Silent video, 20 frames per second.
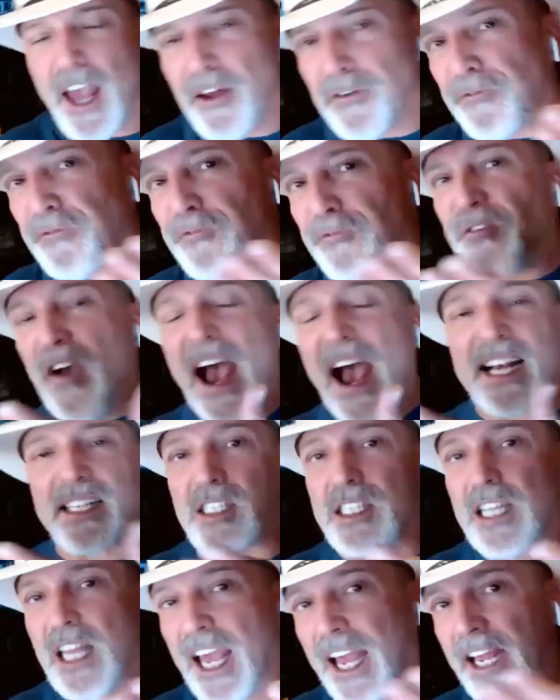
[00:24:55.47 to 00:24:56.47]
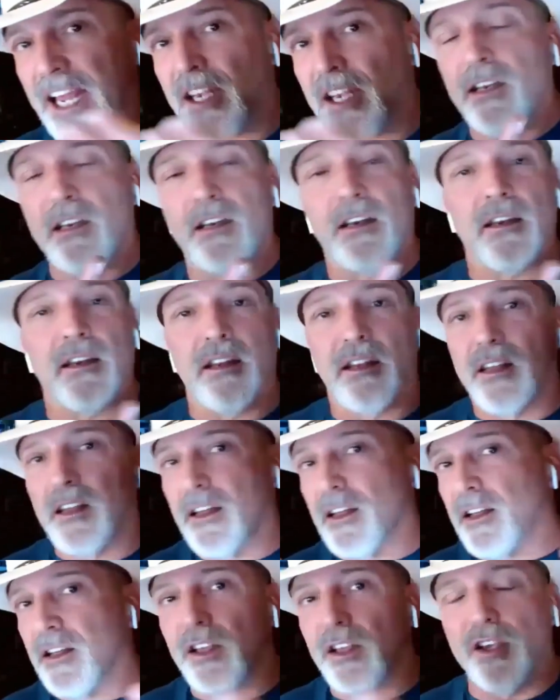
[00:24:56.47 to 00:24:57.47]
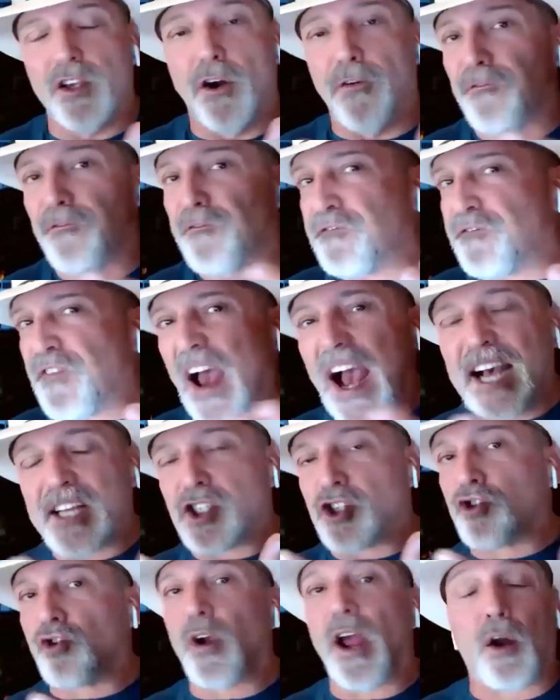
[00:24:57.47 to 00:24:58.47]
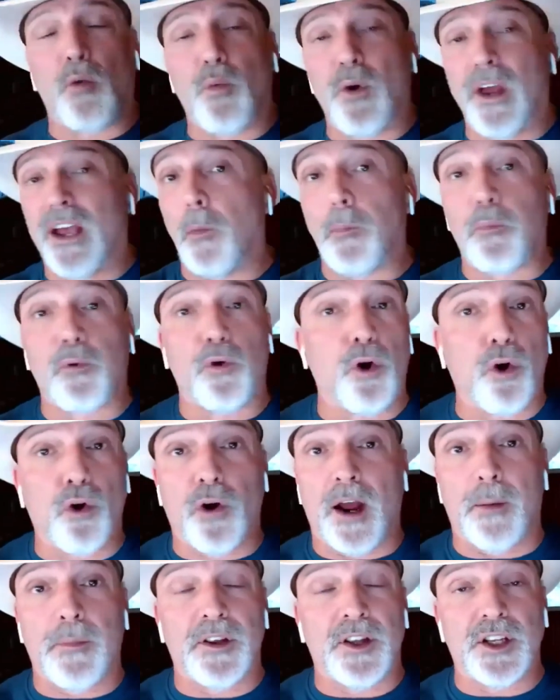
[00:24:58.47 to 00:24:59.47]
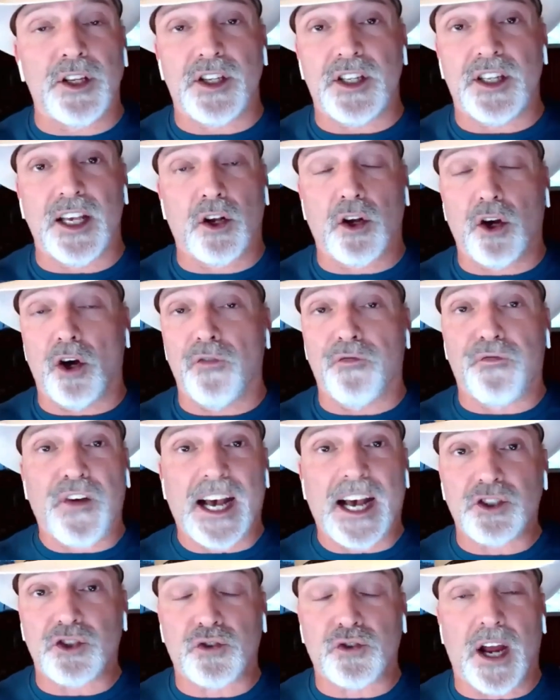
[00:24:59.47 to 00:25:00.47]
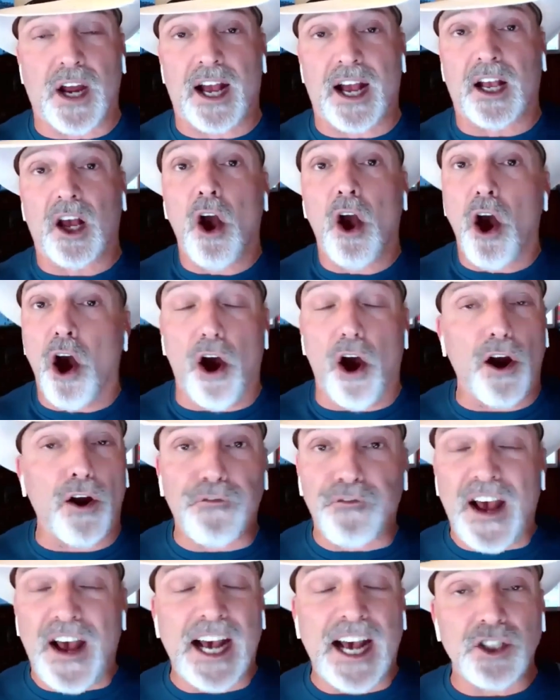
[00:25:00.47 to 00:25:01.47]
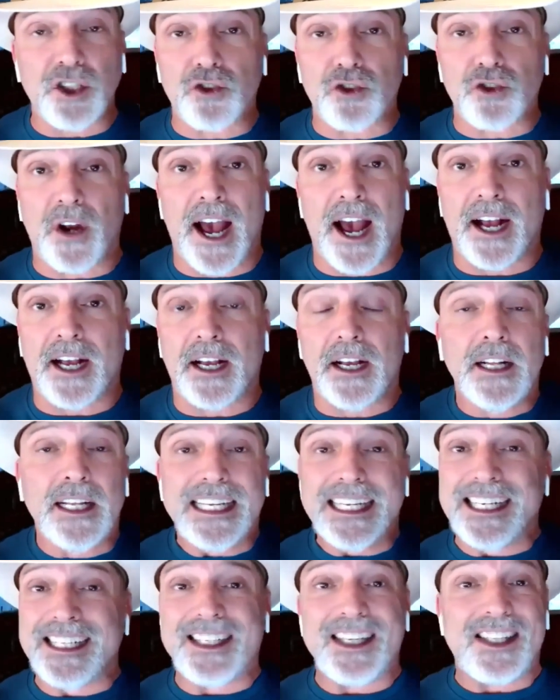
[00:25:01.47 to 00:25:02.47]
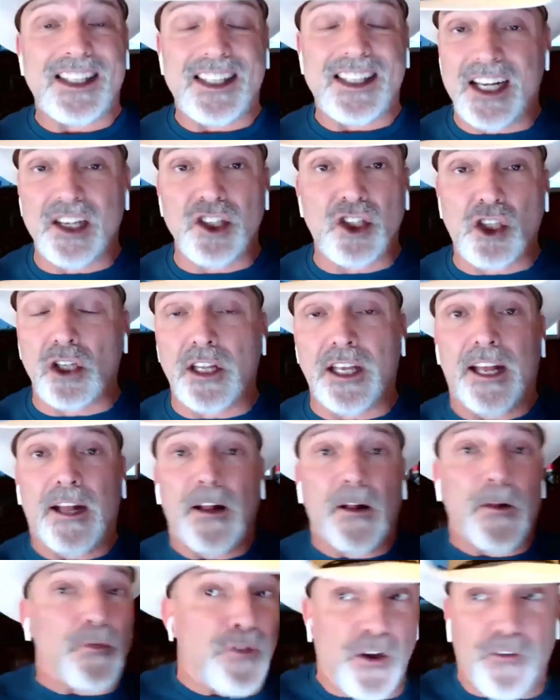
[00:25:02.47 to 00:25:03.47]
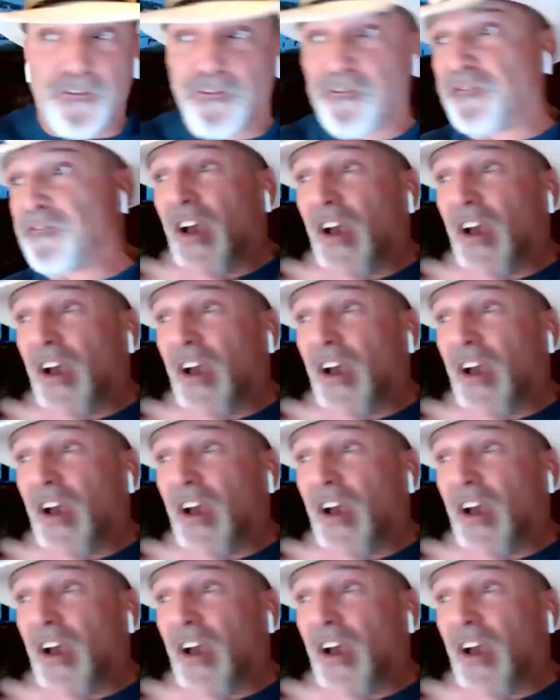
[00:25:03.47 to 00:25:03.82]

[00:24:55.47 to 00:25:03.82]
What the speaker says: and fast lane, fast track. We have a program in this thing called Fast Track. Our Fast Track is essentially the